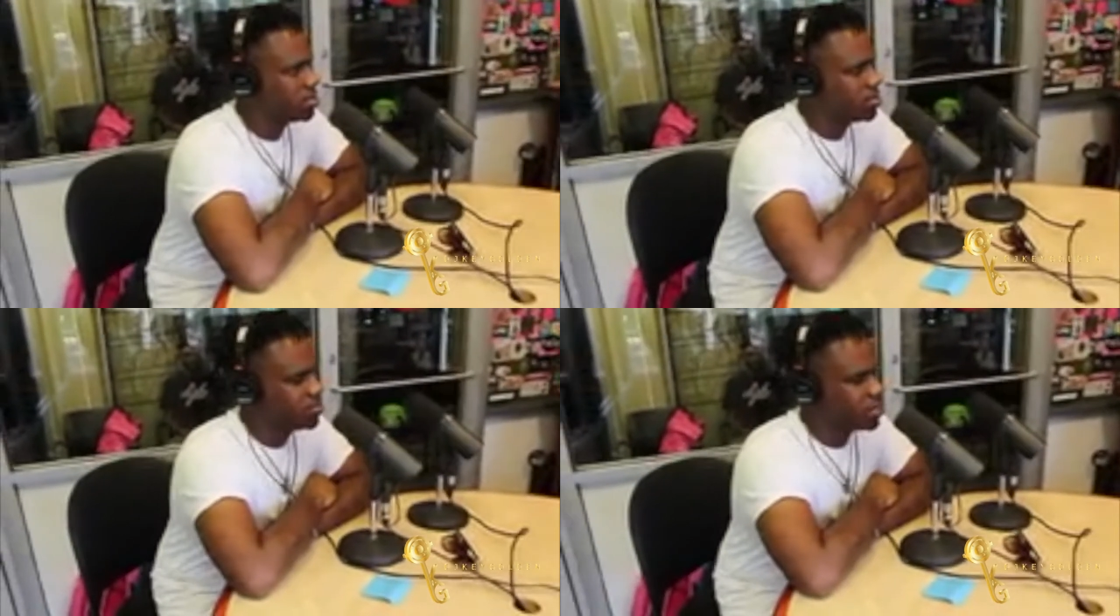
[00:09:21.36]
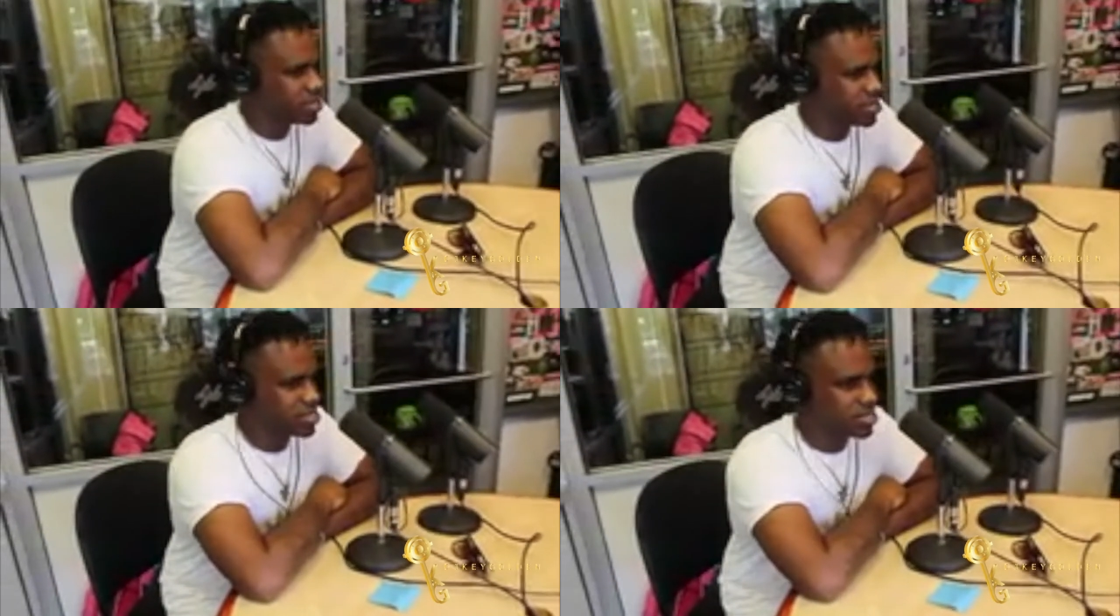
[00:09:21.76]

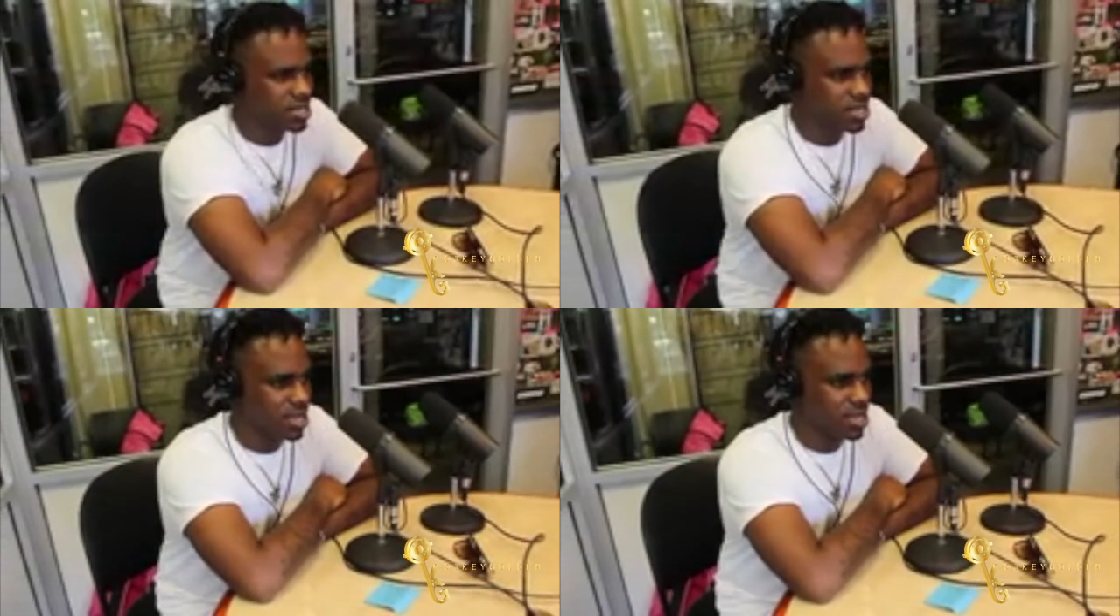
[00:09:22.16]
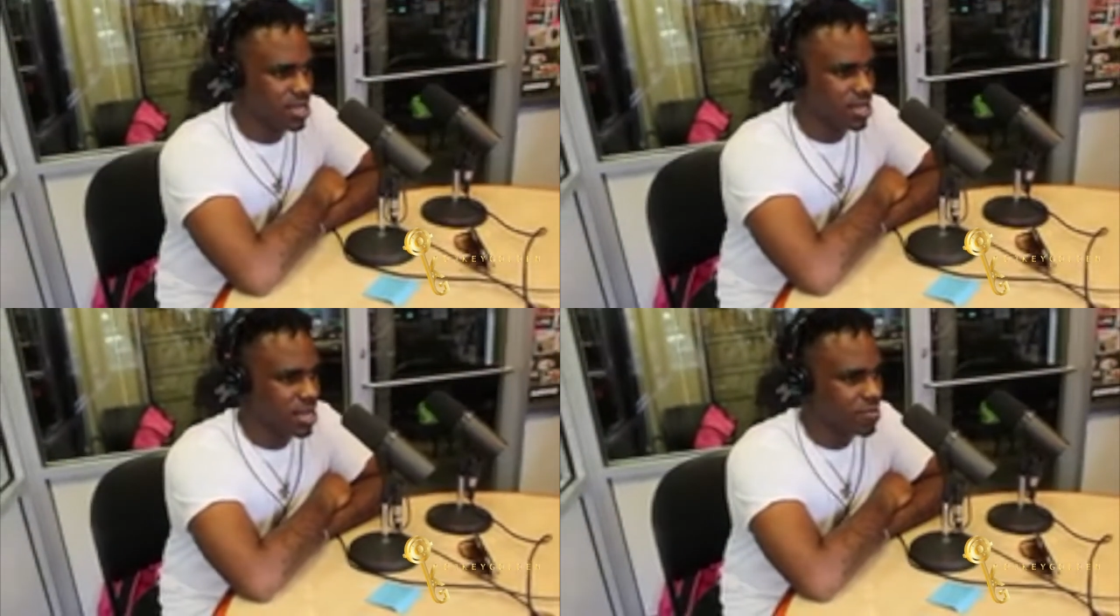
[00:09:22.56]
Because,
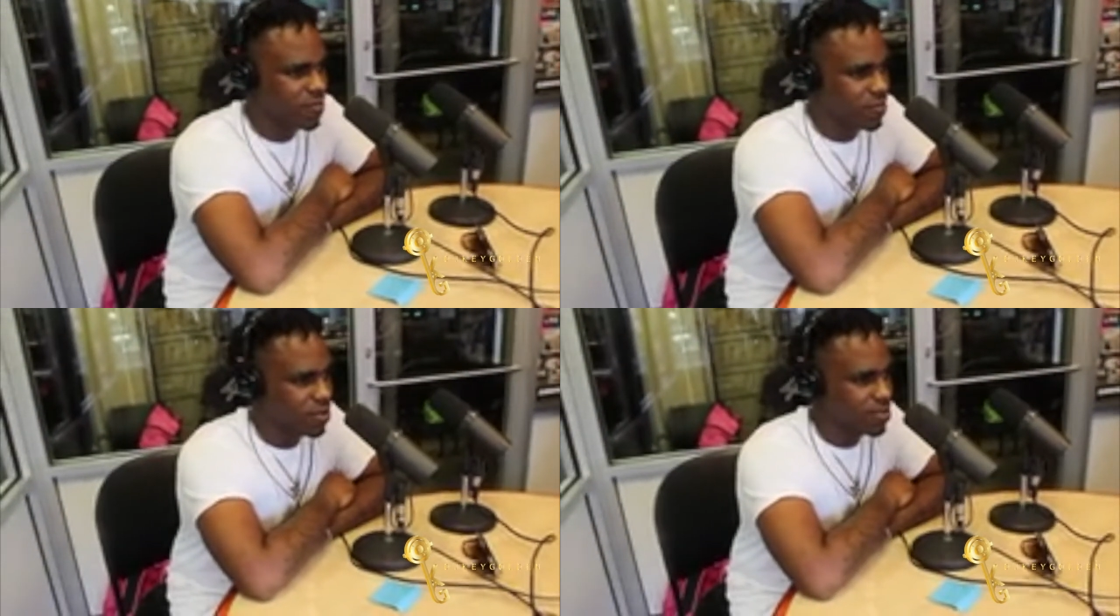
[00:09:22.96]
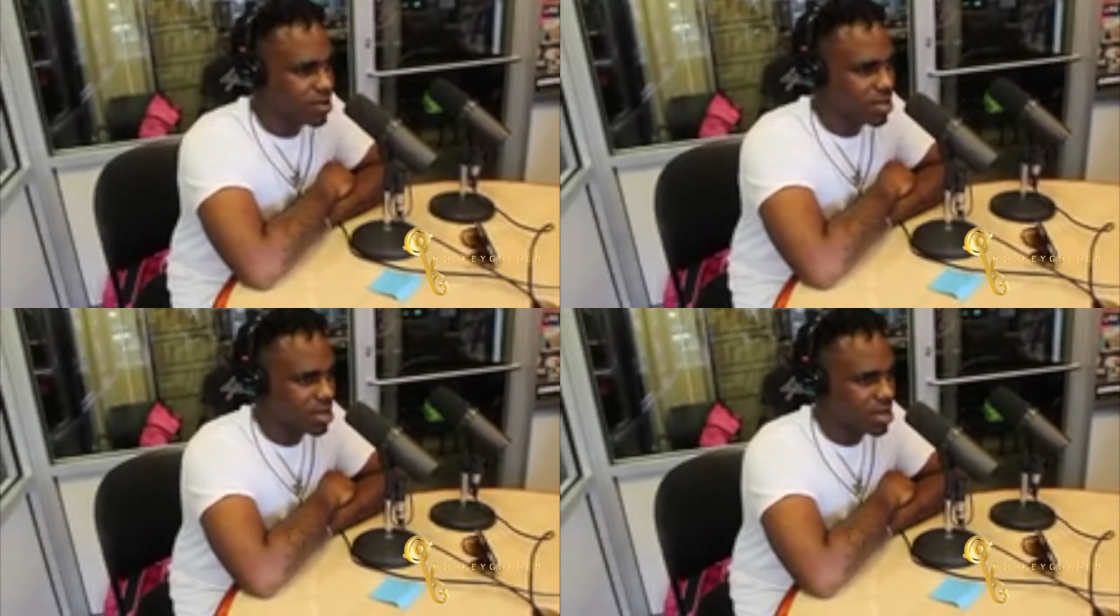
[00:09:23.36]
like before,
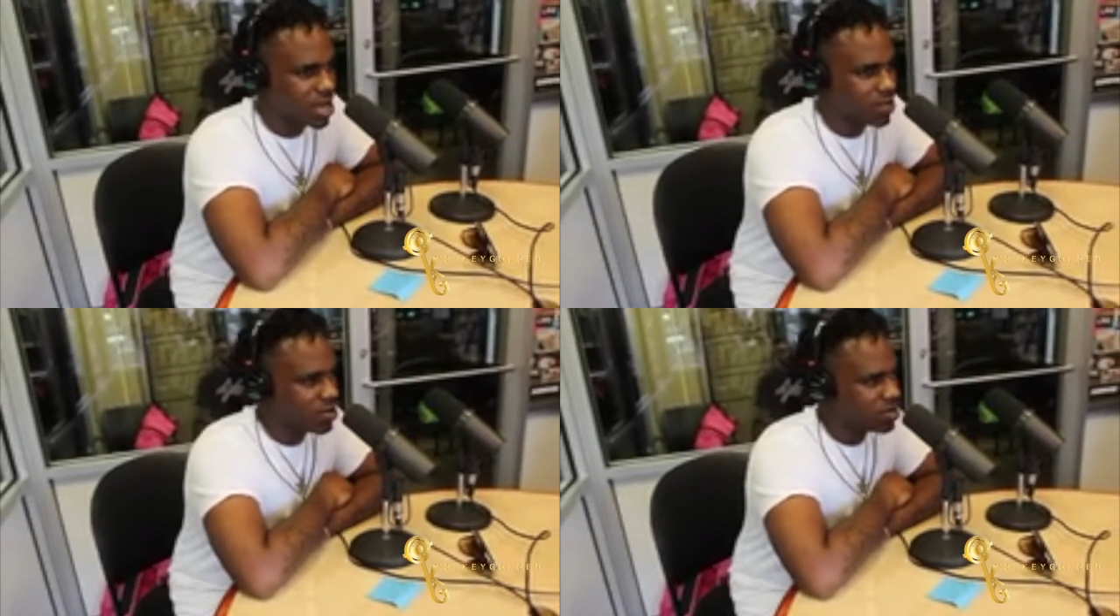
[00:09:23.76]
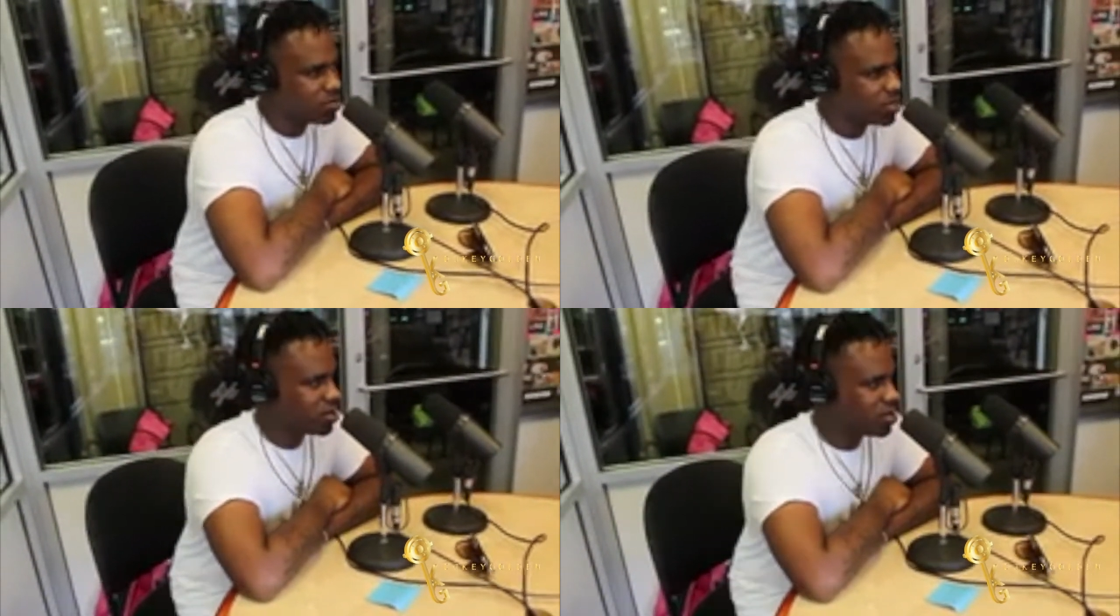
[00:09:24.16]
I wanted to
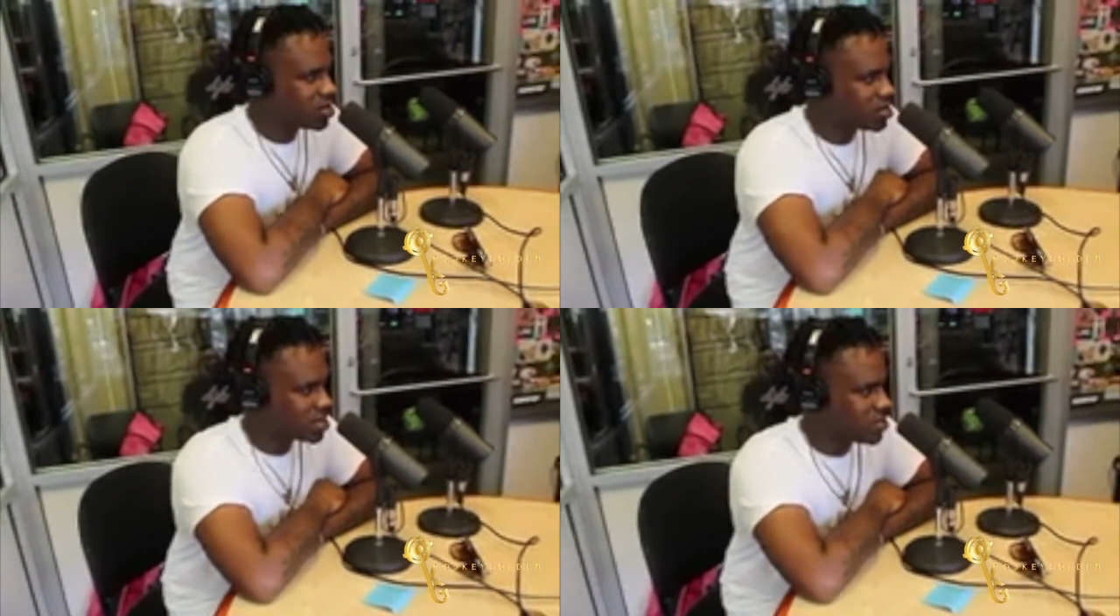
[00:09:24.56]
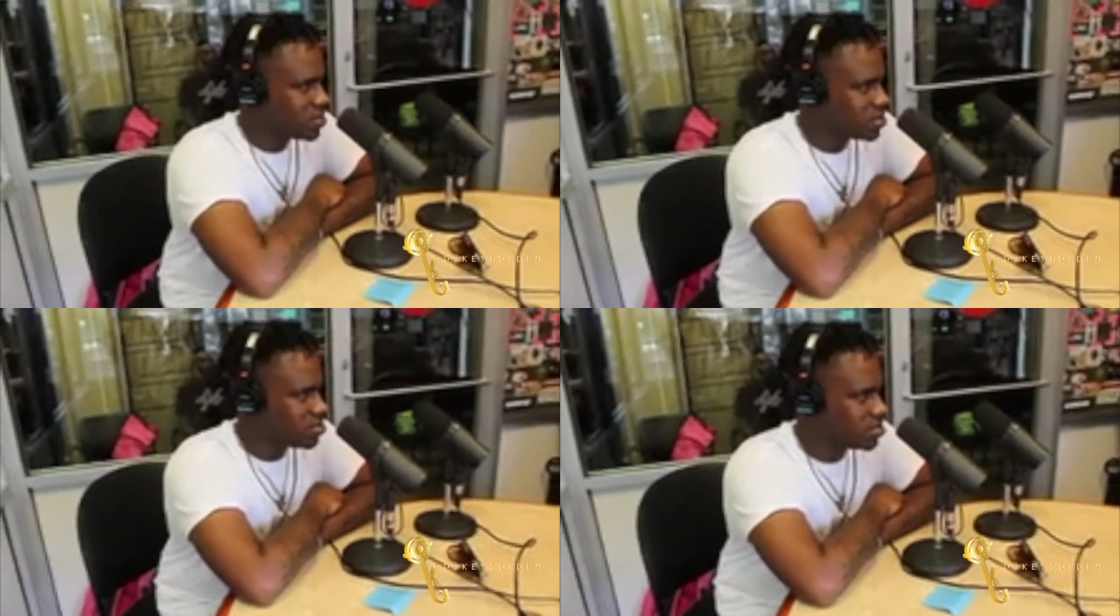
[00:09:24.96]
be an artist, I
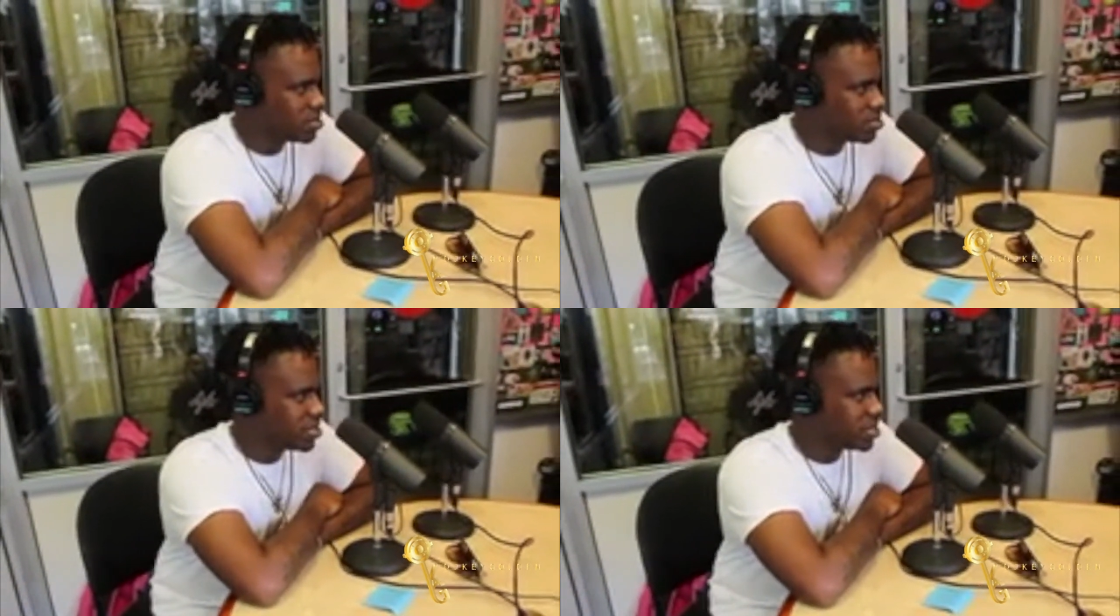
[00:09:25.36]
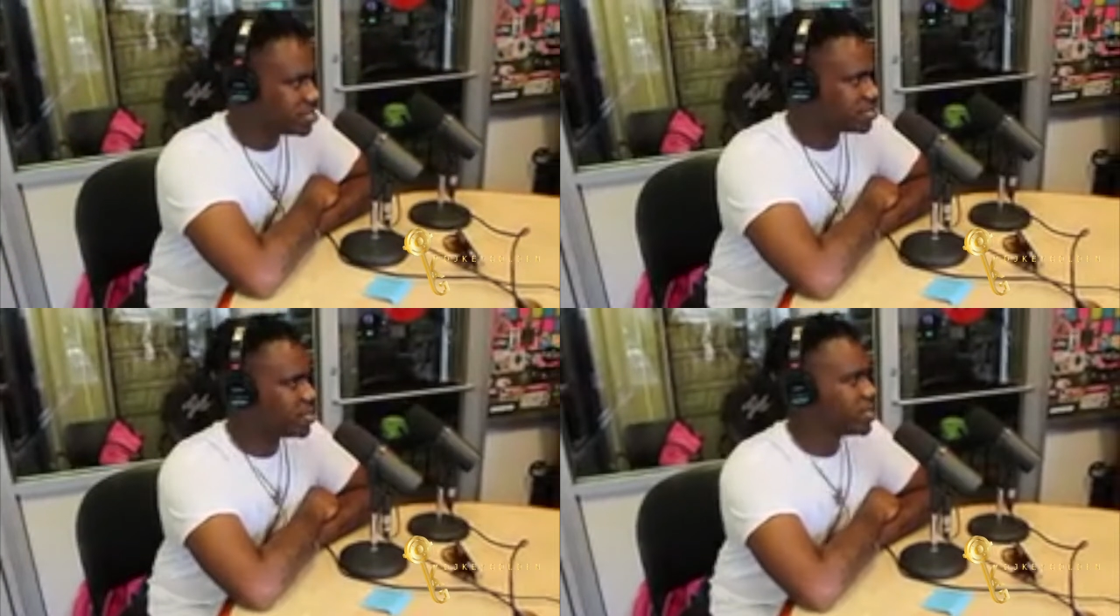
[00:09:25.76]
wanted to be a
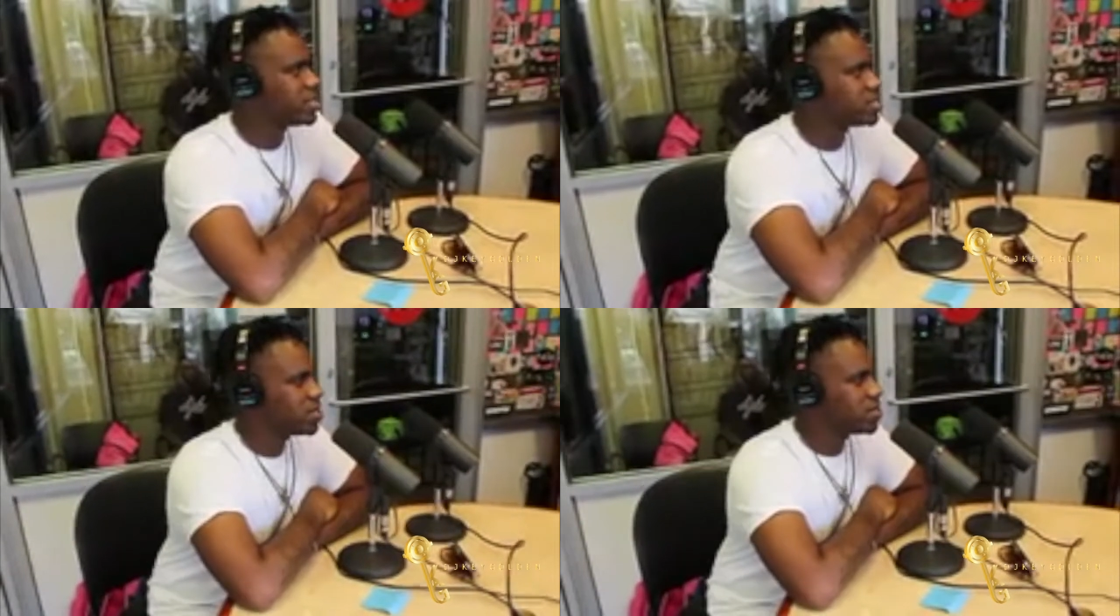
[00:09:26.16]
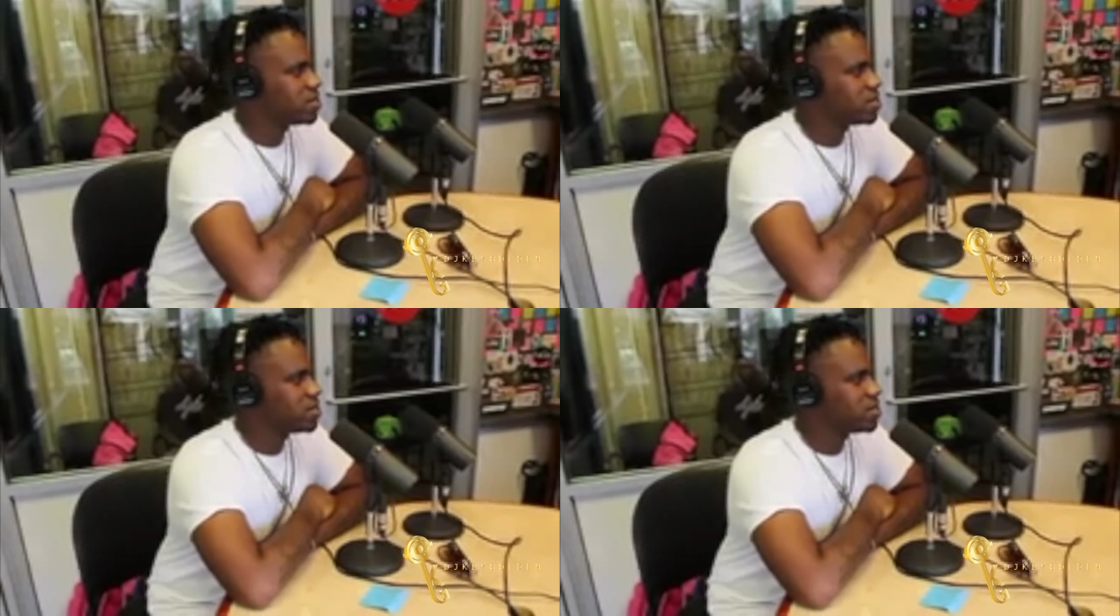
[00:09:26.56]
businessman, so